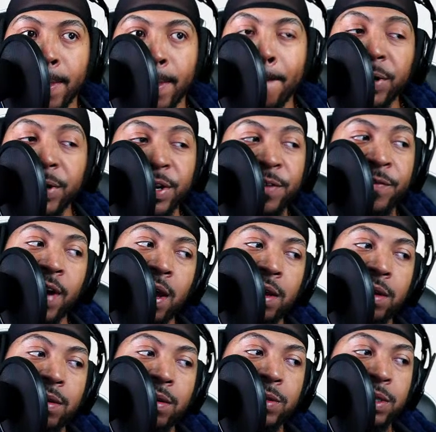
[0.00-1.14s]
But if I
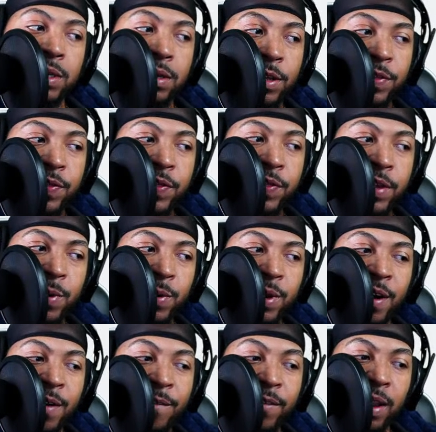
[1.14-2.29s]
understood the theory
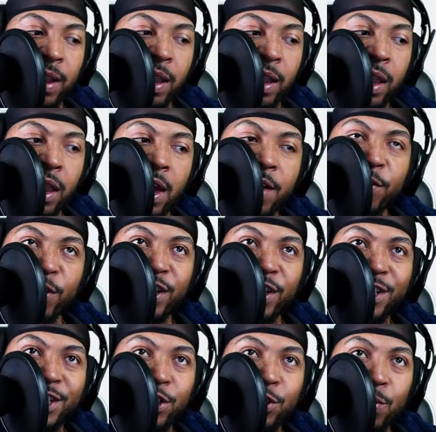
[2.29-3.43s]
of
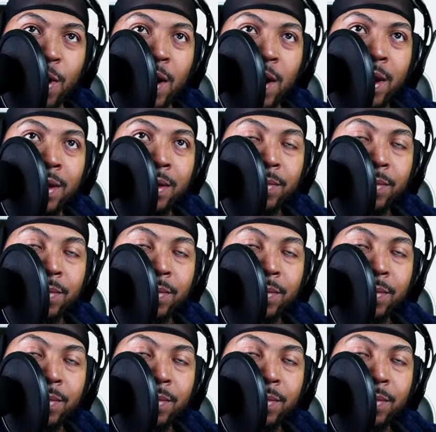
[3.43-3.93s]
leverage, right?